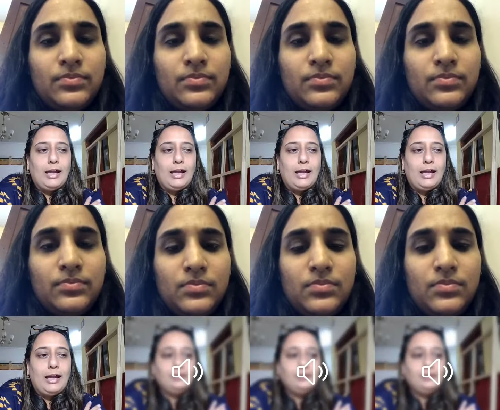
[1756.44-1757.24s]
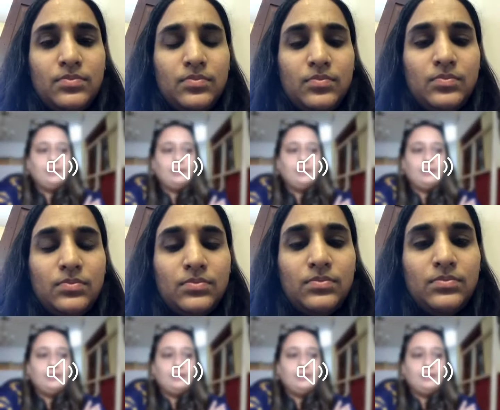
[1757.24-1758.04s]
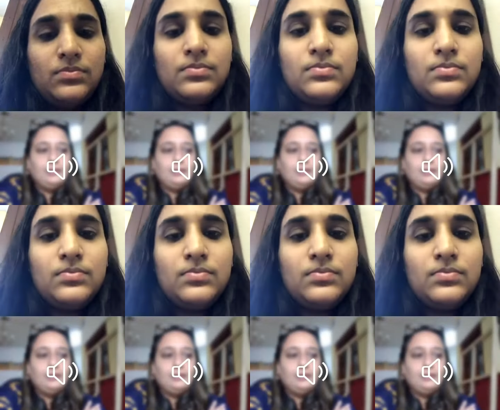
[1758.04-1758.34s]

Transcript: No one is speaking in this clip.